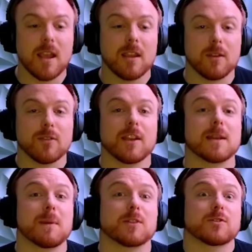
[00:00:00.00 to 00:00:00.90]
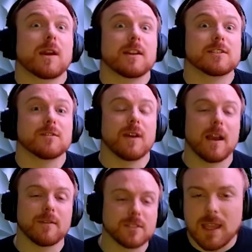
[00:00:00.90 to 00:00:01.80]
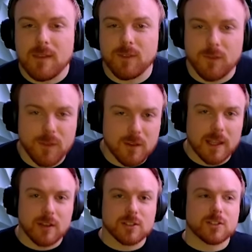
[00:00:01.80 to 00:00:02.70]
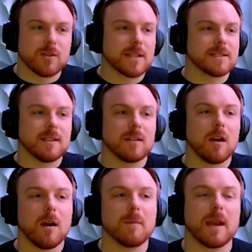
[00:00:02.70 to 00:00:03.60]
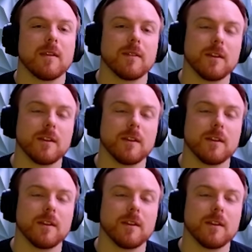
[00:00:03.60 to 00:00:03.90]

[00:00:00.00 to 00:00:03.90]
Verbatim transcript: You're thinking about trying to survive. So if you feel like you're stressed in combat,